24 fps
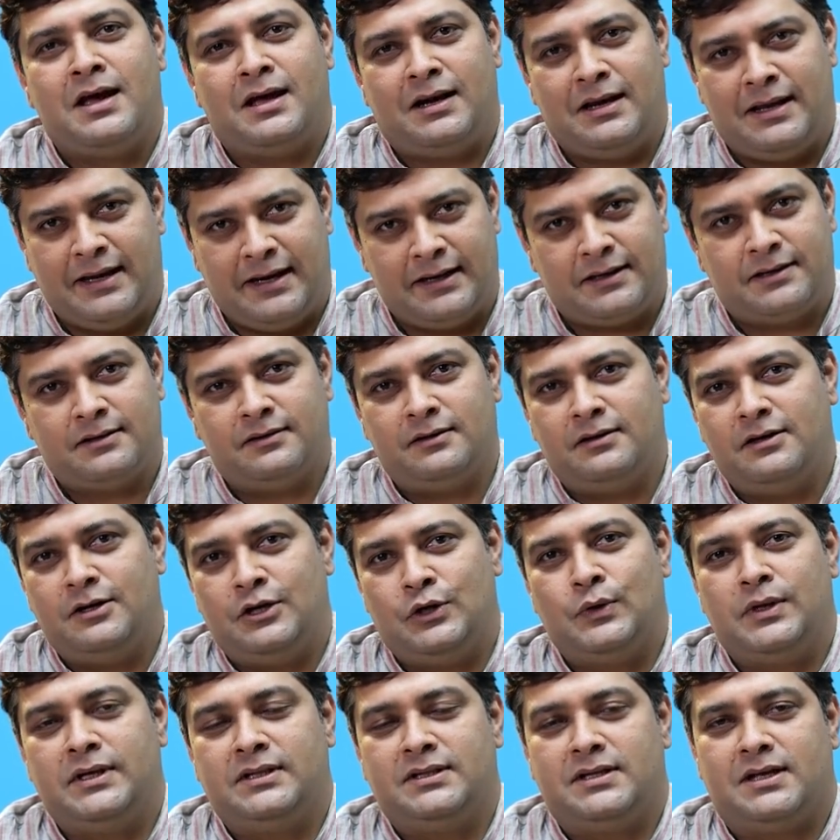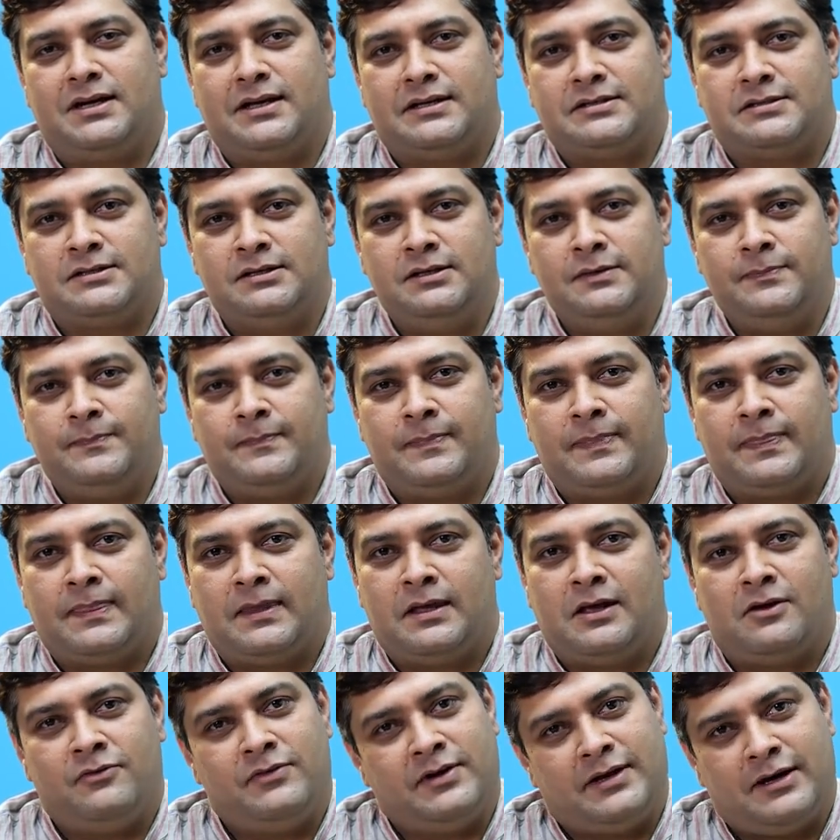Later during the lesson,
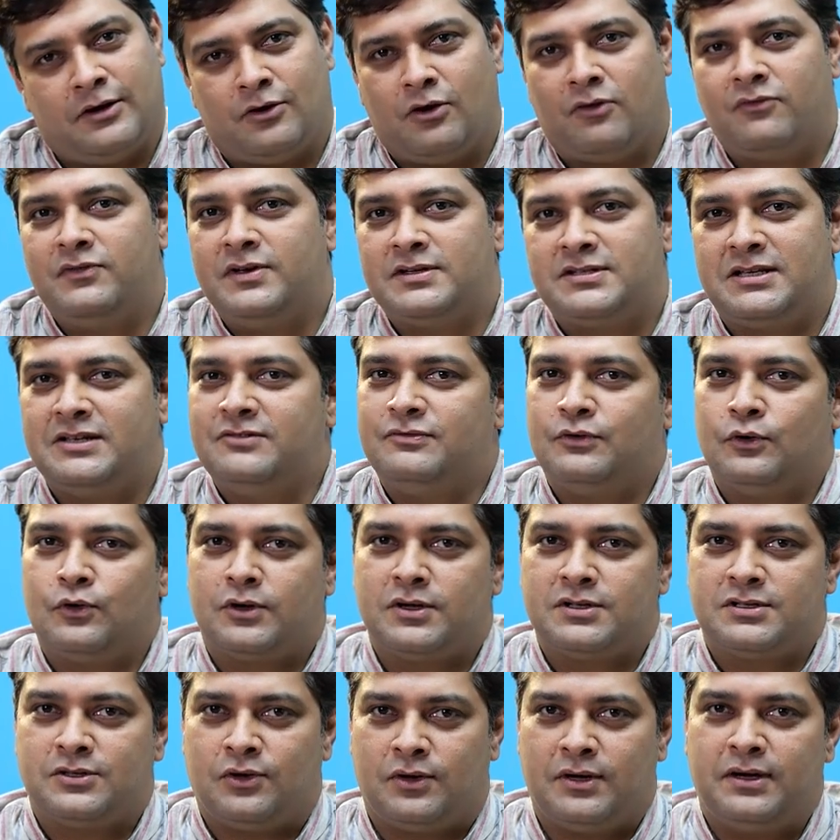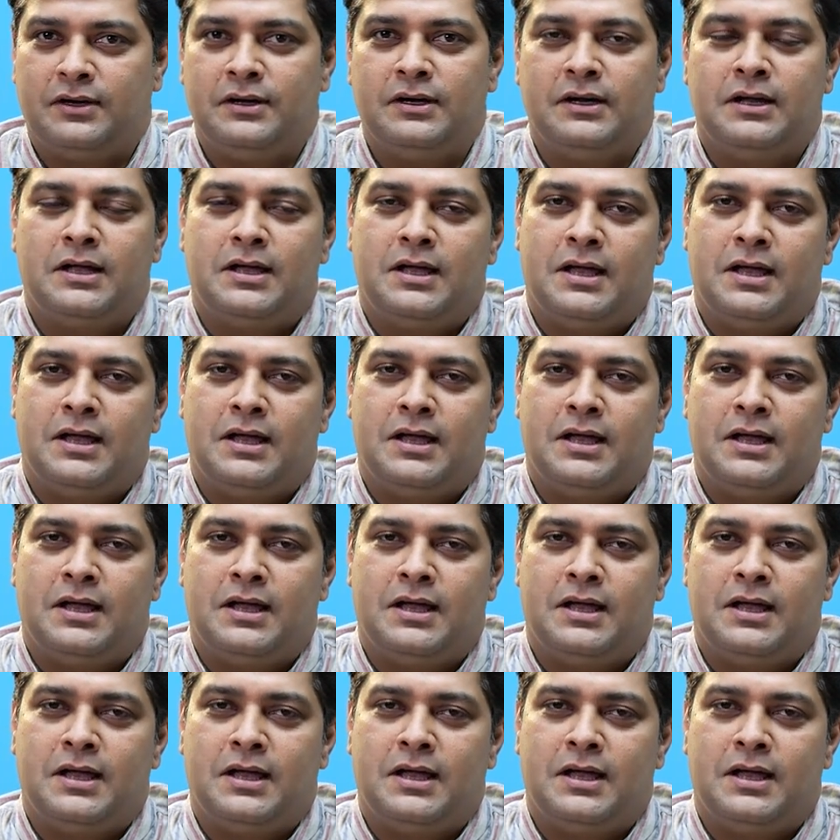we can obviously focus on